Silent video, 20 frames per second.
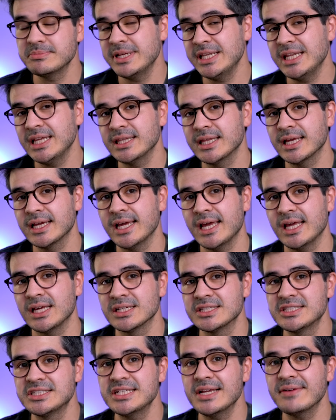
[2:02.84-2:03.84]
meaning they're getting
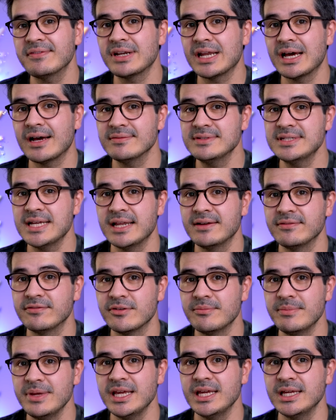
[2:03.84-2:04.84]
a 7 out of 10 for
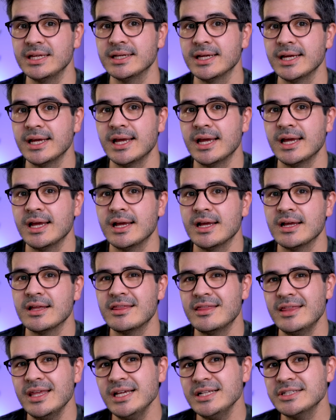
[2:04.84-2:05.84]
me.
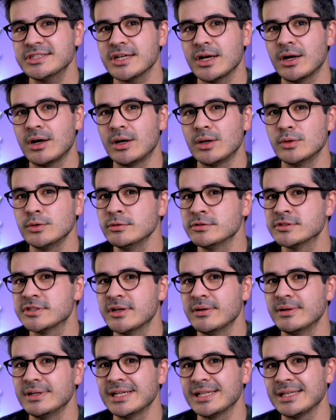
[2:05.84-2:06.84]
Things are
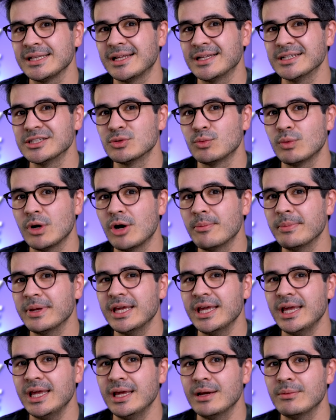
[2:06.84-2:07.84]
also a little underwhelming
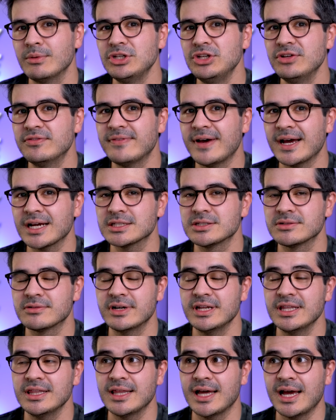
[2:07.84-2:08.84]
here when you factor
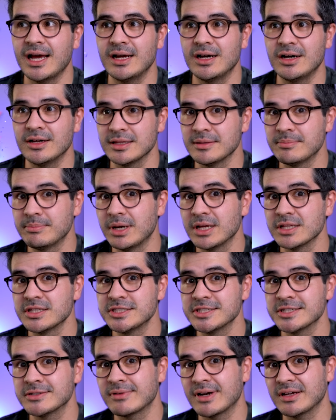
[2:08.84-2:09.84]
in that other
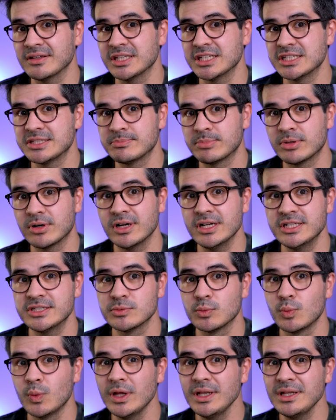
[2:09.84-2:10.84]
buds around this price
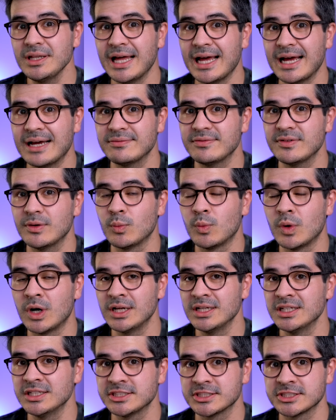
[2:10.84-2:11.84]
will have
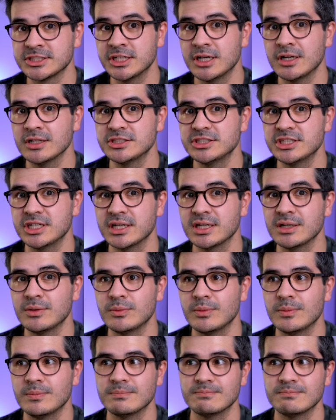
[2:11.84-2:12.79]
wireless charging